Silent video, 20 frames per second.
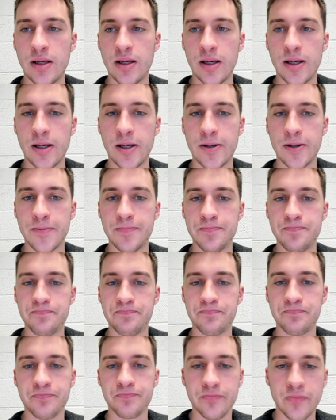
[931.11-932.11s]

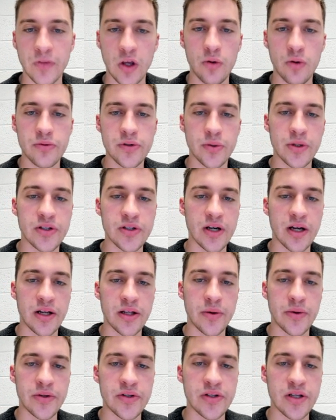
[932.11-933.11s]
so we just got a
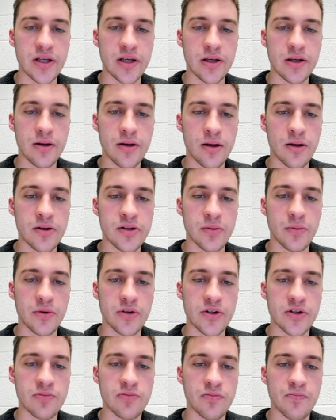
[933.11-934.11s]
USD. Someone
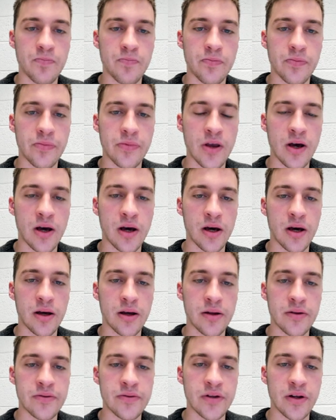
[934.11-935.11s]
just
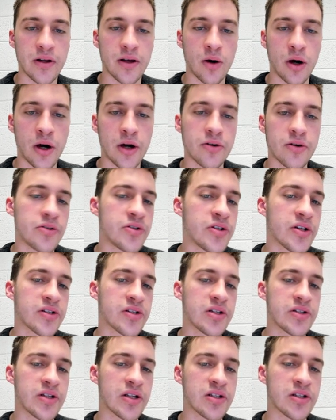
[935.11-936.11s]
did a
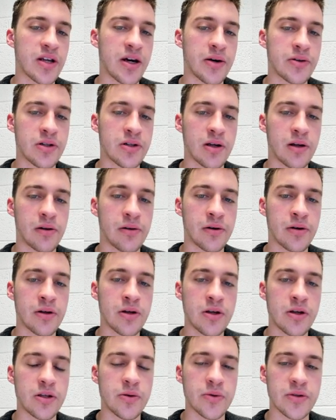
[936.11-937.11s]
$166,000
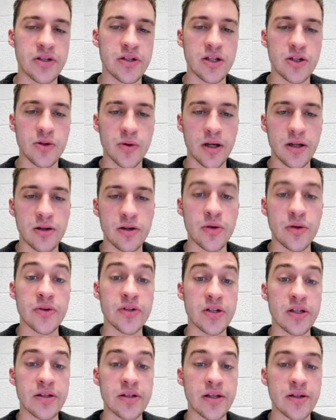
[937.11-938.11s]
USD trade,
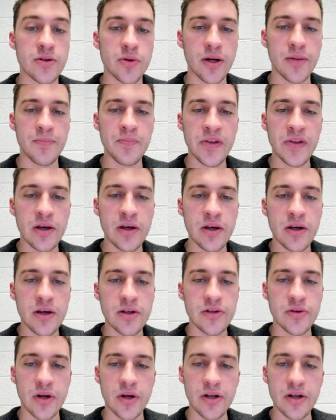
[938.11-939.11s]
USDT trade.
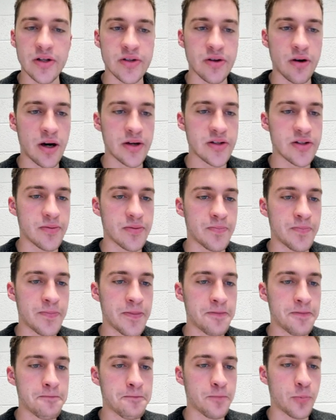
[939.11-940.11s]
So here it is. Awesome.
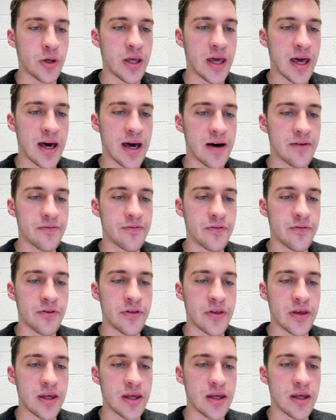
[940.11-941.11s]
We have
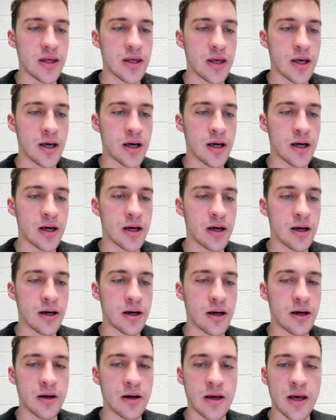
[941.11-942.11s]
the
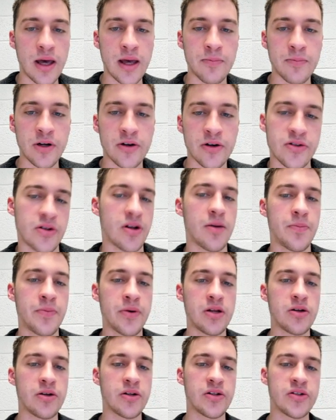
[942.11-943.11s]
MDR set up.
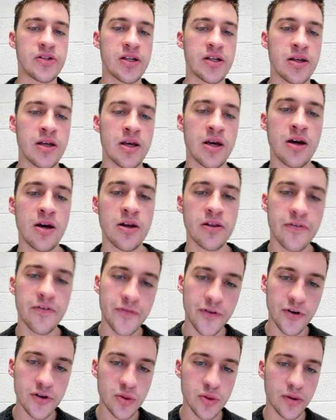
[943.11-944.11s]
And you can see the
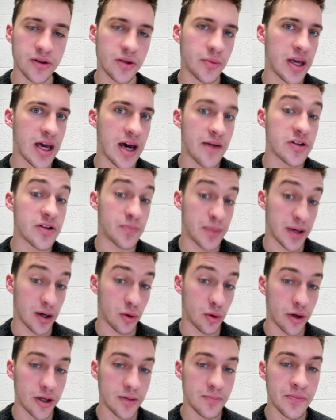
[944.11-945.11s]
first one that we have is
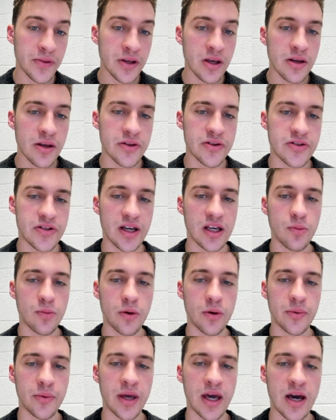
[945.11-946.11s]
Bitcoin. The second
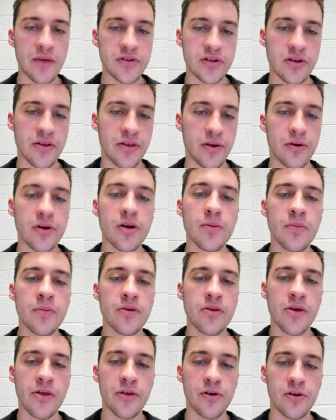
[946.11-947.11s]
one that we have is Ethereum.
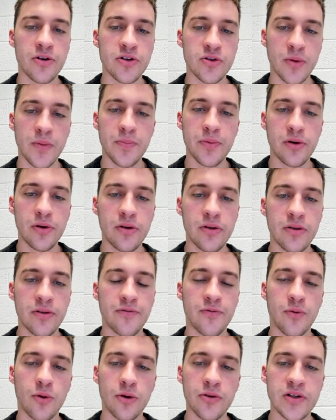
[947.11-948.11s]
The third is Ripple. And the
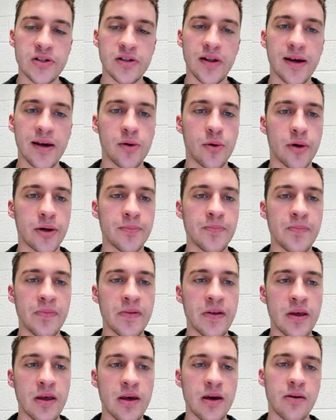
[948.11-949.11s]
fourth is Litecoin.
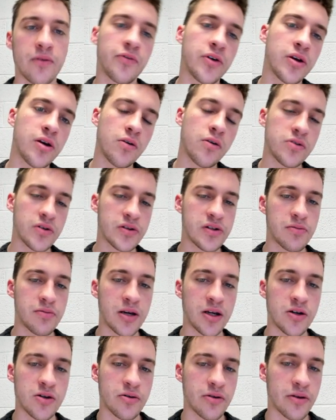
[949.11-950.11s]
And if we go just to
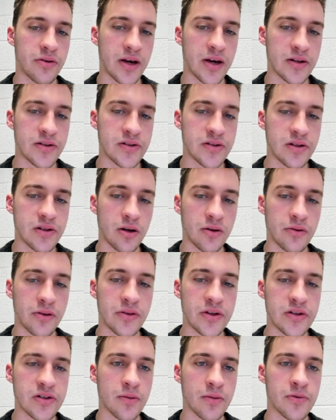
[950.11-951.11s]
make sure that that's, you know, that
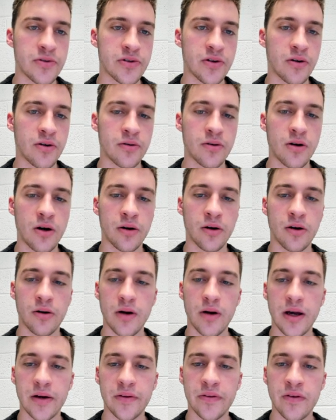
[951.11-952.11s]
these numbers are
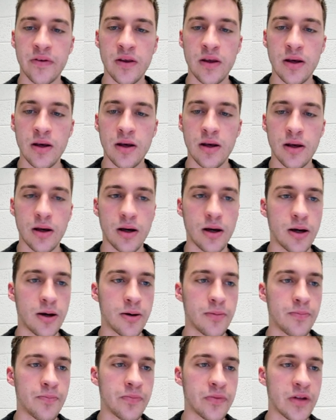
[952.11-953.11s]
correct,
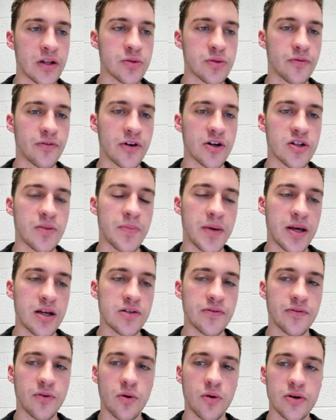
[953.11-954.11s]
let's refresh the page,
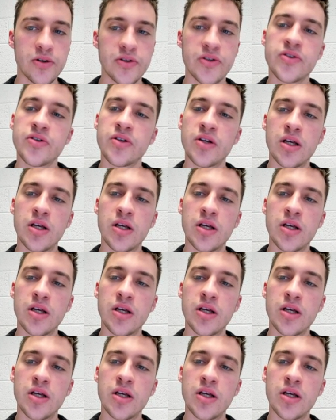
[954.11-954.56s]
of course.